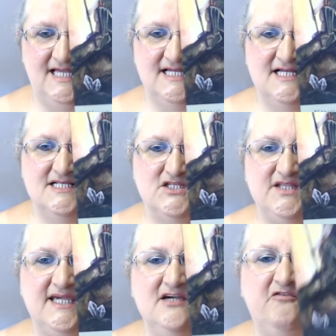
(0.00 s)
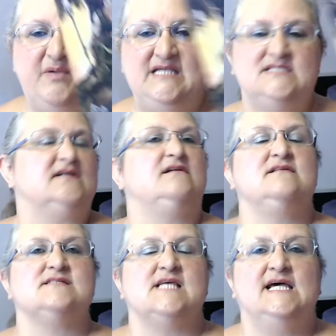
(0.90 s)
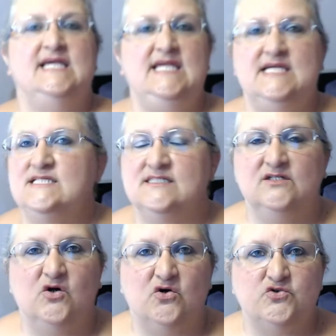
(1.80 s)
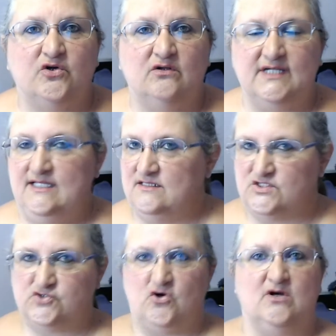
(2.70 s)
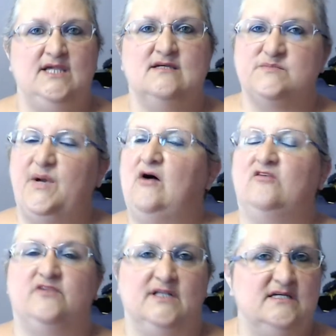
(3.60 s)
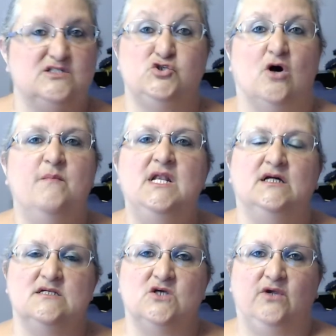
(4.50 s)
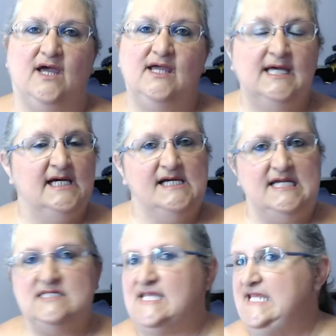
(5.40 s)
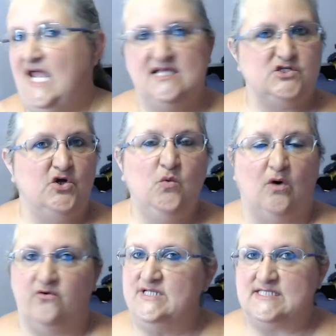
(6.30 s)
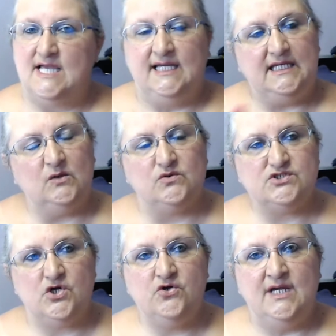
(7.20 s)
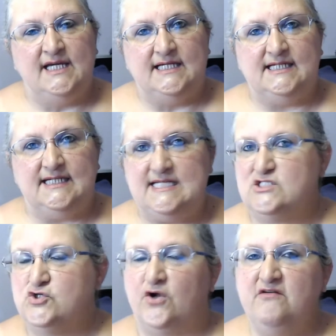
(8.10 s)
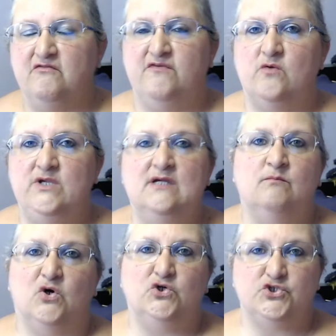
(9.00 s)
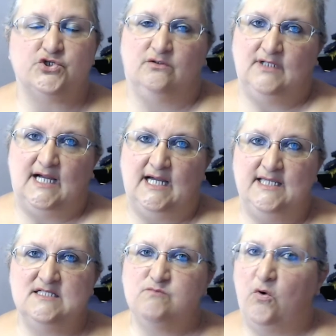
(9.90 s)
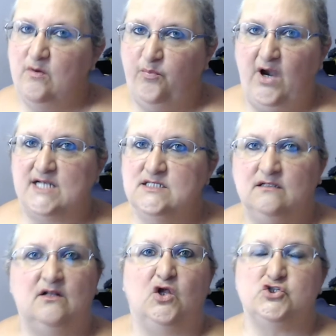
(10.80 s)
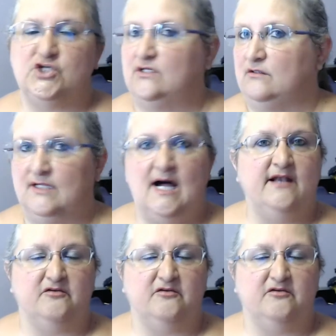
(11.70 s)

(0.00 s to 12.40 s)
So the King of Pentacles, he is in control, he is strong, he is powerful, he is dominant. Okay, he has no worries. He's not a very emotional guy. He's more a practical, logical kind of